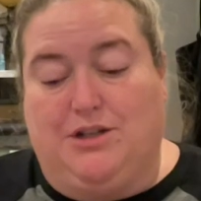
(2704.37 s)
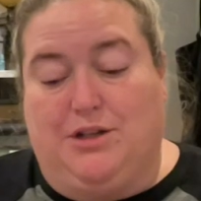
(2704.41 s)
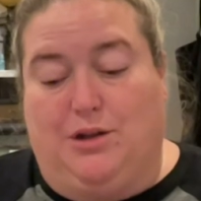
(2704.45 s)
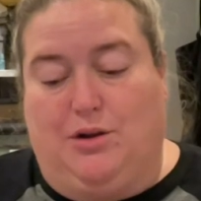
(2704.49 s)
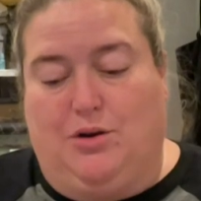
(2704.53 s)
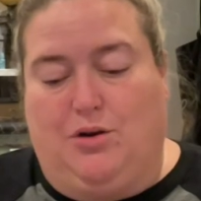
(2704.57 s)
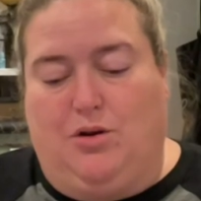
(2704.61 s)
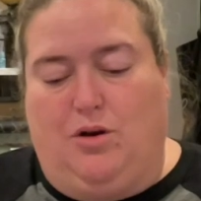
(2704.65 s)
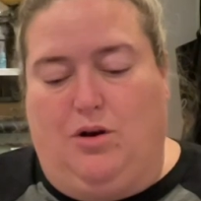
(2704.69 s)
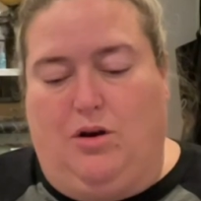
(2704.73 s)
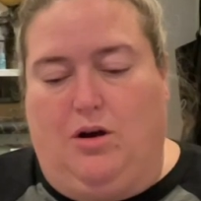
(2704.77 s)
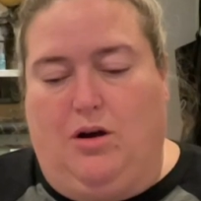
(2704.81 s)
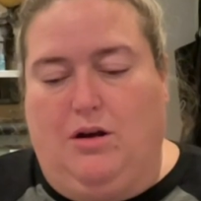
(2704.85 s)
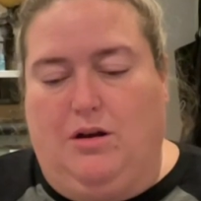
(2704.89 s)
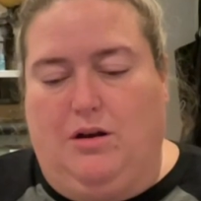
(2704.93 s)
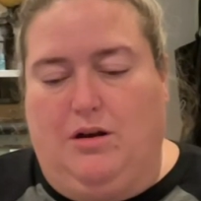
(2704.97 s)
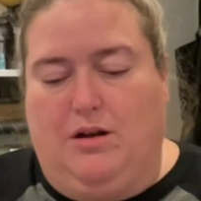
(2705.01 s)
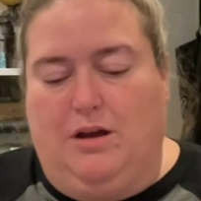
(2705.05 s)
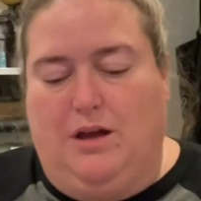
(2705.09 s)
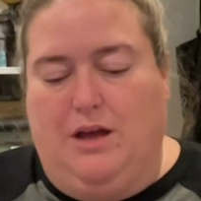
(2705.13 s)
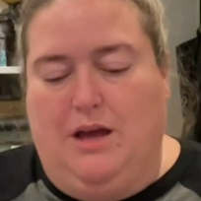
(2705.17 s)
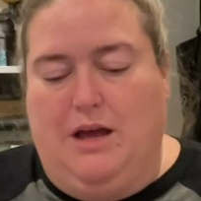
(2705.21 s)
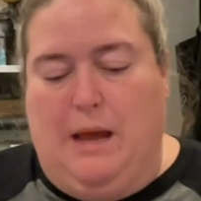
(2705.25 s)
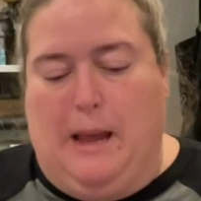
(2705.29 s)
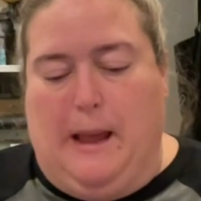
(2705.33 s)
le coq
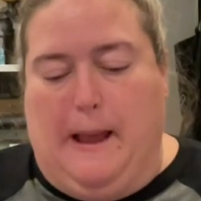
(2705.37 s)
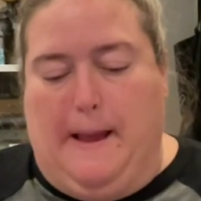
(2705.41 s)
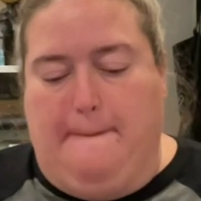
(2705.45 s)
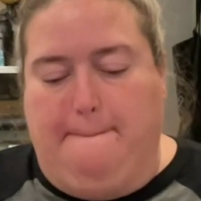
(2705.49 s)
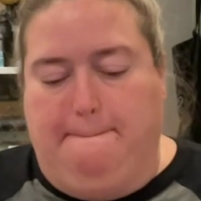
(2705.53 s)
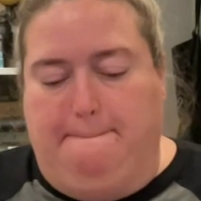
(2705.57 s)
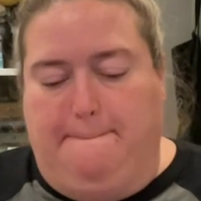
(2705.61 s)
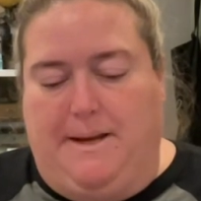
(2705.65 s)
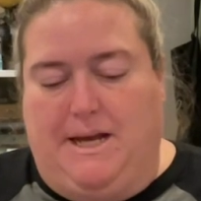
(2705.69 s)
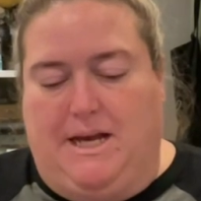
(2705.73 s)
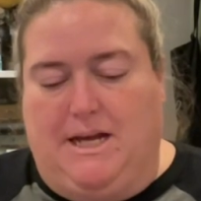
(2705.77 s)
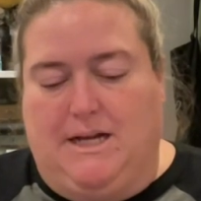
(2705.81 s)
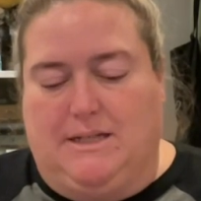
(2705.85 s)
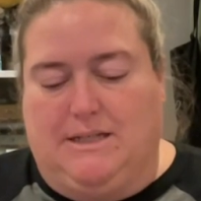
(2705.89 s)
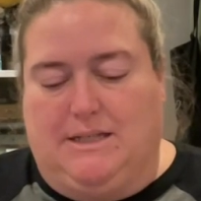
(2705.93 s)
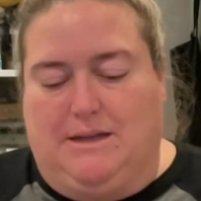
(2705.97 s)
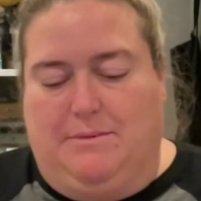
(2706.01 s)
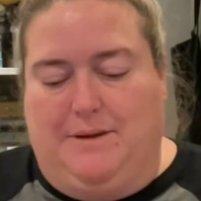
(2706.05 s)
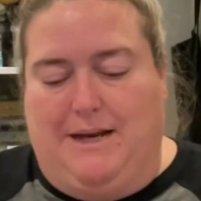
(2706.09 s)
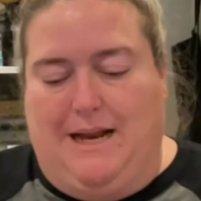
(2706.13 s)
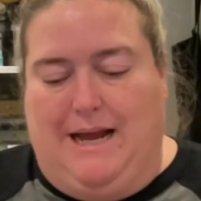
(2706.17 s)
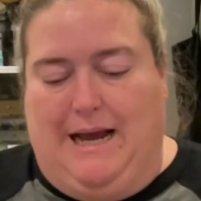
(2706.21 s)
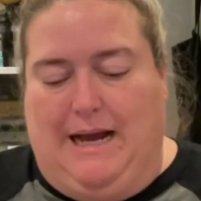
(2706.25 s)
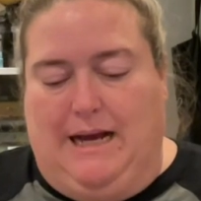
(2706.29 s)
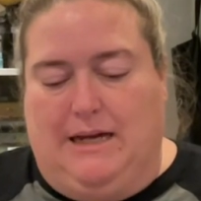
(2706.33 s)
because I'm
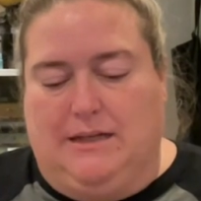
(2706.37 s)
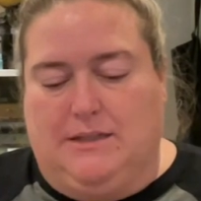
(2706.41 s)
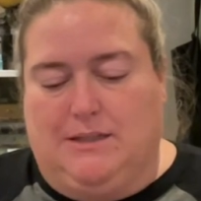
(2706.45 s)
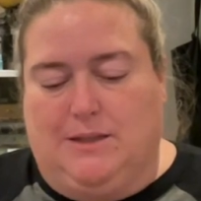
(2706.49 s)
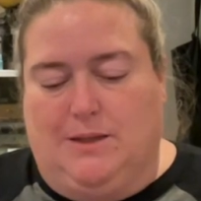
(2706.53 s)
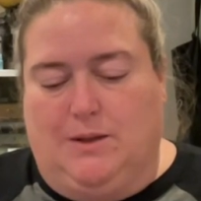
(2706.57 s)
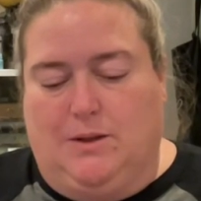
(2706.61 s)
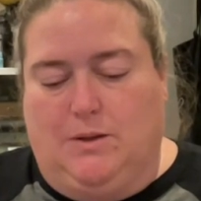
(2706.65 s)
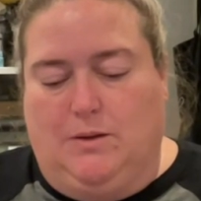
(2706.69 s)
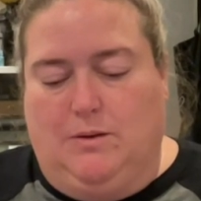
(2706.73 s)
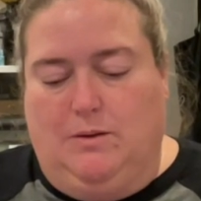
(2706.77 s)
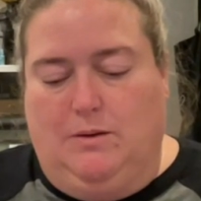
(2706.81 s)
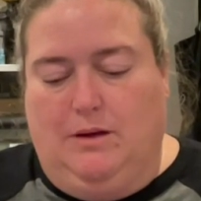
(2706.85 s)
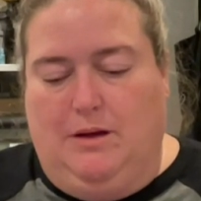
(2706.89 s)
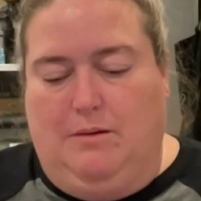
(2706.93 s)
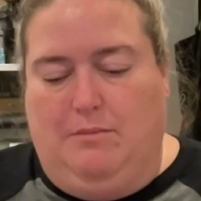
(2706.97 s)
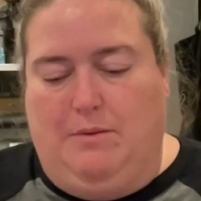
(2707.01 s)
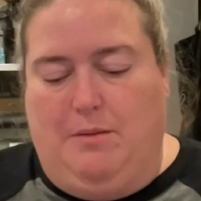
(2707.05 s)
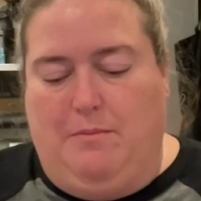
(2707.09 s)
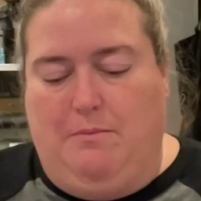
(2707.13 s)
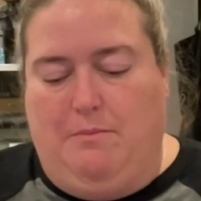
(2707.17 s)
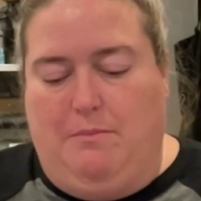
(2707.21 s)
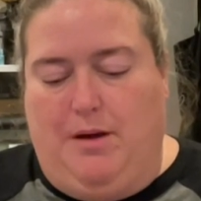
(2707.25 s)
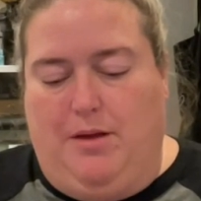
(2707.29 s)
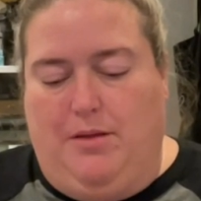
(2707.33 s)
an asshole, and my
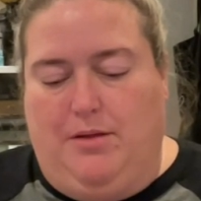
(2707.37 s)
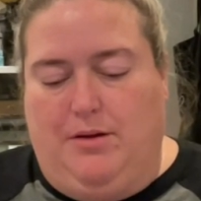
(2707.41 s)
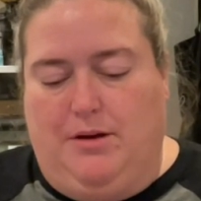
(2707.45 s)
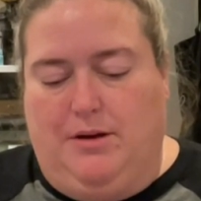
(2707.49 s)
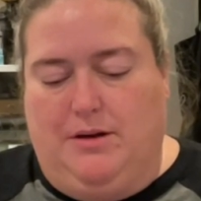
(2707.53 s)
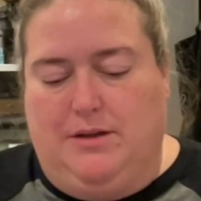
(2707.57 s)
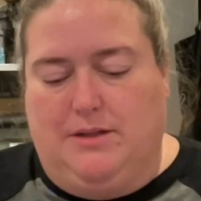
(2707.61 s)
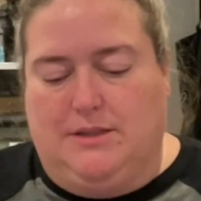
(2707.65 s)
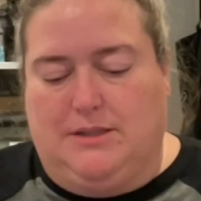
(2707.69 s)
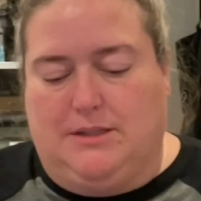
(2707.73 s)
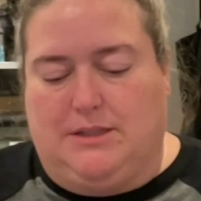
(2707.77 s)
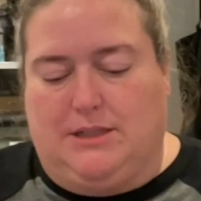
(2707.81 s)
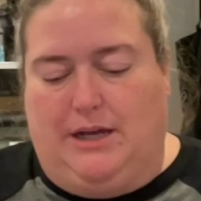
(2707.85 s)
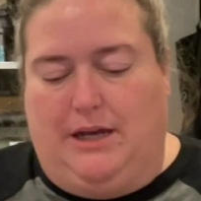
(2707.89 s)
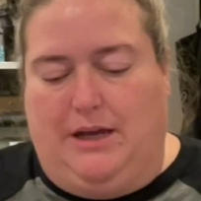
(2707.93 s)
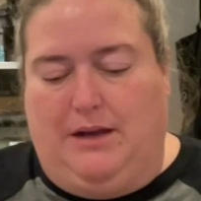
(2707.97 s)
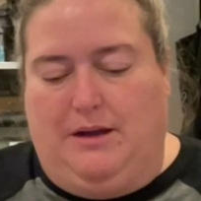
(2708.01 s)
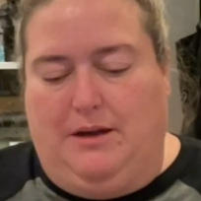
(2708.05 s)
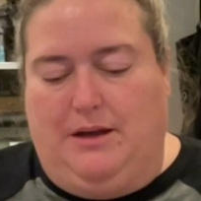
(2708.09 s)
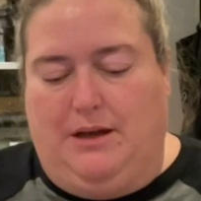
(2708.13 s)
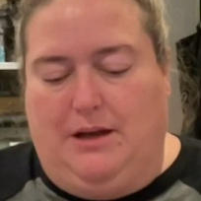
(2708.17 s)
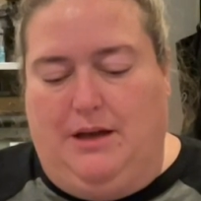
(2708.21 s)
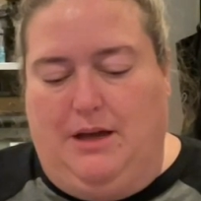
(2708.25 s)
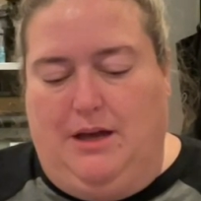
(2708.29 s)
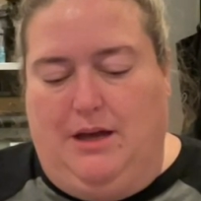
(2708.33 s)
mother is like
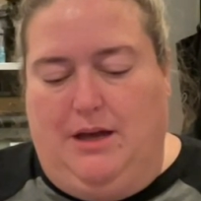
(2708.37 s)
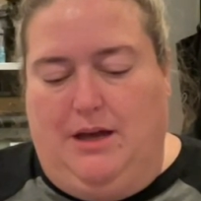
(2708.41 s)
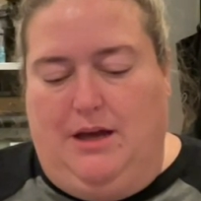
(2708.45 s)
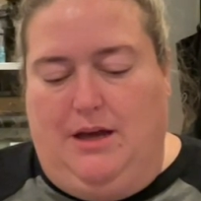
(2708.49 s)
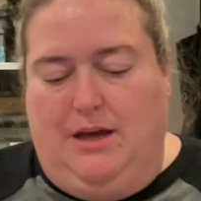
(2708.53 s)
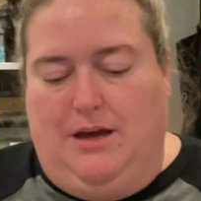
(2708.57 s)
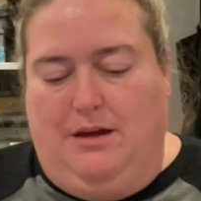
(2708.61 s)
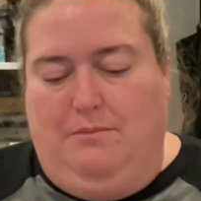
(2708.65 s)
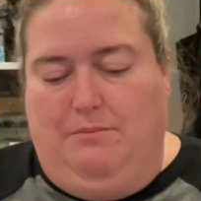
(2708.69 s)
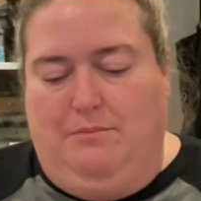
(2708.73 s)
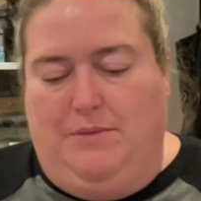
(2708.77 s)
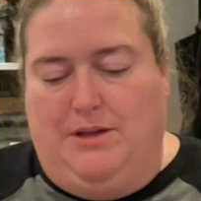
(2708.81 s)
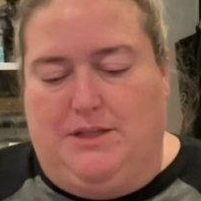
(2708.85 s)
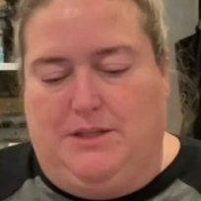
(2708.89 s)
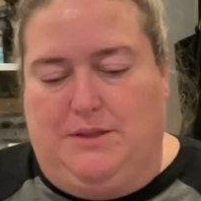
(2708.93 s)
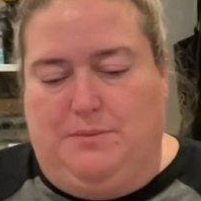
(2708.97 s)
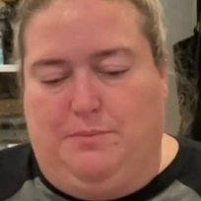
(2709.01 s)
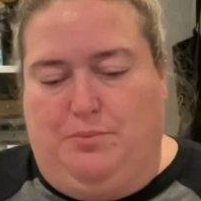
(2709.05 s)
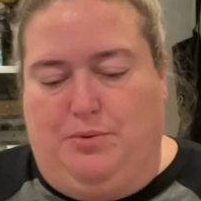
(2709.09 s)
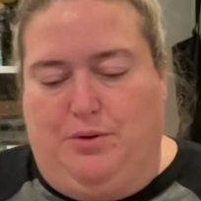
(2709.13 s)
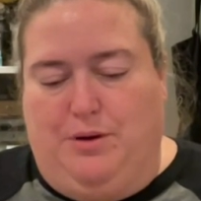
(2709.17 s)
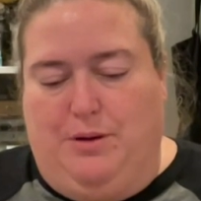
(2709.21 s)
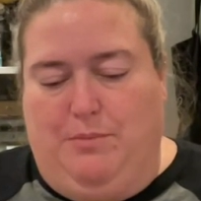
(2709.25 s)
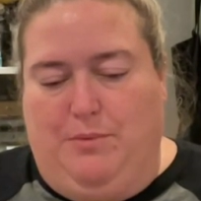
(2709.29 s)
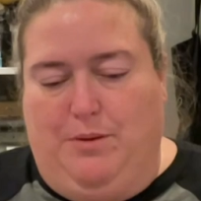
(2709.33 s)
Miss
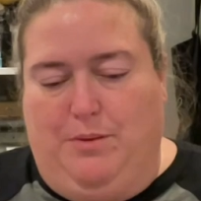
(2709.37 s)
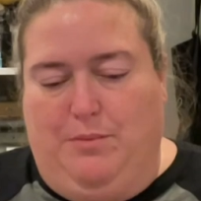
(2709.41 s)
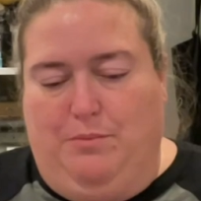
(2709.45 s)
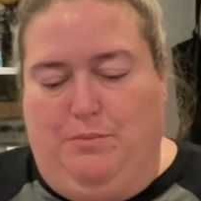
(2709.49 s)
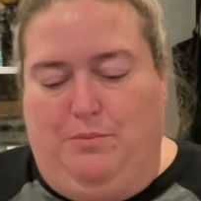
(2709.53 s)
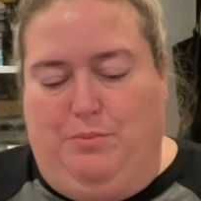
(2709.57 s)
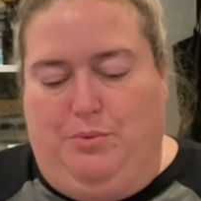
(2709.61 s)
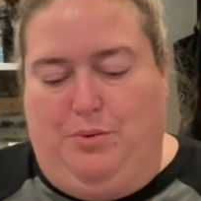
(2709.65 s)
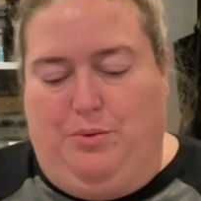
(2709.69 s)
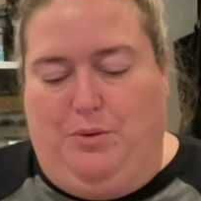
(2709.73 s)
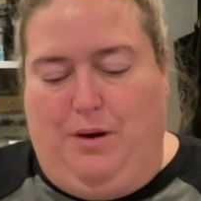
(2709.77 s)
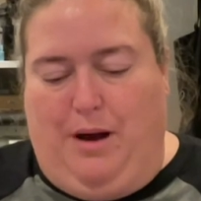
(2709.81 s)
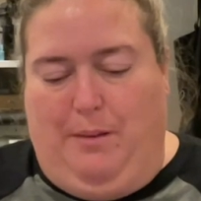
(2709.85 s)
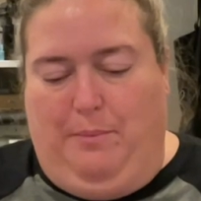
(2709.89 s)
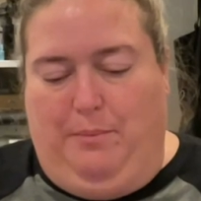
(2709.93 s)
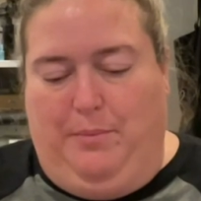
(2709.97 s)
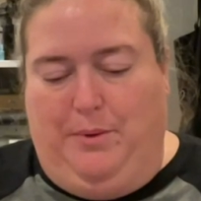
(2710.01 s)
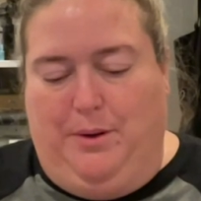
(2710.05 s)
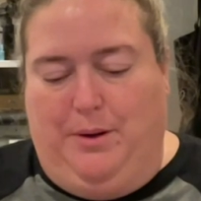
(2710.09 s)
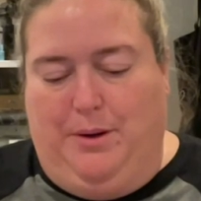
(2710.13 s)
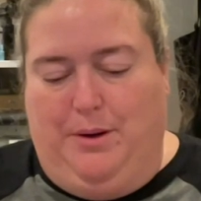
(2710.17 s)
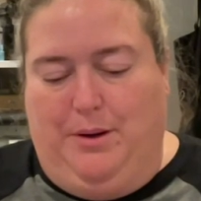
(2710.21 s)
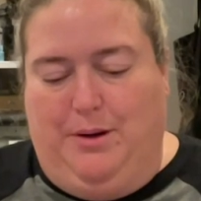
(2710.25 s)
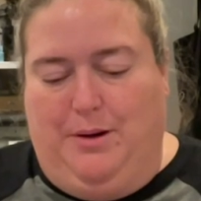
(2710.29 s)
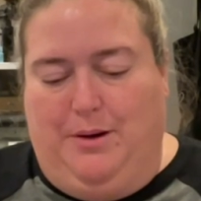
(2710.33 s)
Prim and
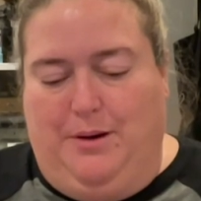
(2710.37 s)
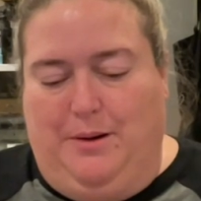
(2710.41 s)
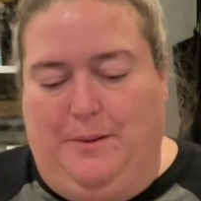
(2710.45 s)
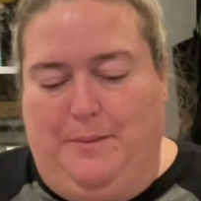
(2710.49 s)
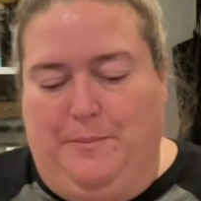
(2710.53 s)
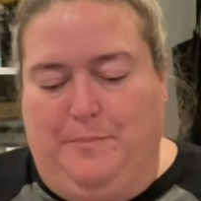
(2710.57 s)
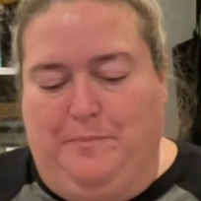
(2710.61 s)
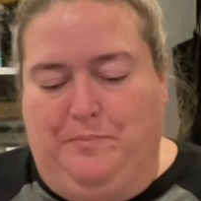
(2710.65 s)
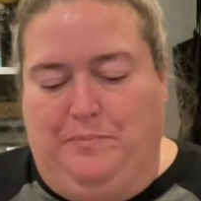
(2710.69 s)
Proper,